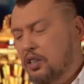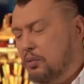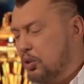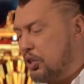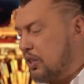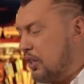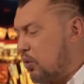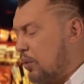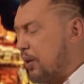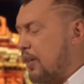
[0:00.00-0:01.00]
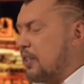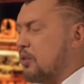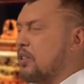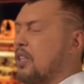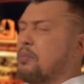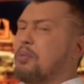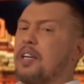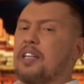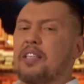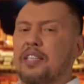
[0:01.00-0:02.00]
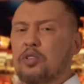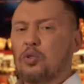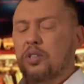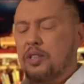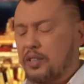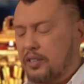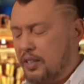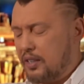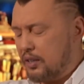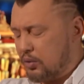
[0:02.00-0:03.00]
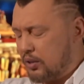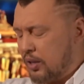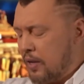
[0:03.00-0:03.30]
The grace of Jesus Christ is working.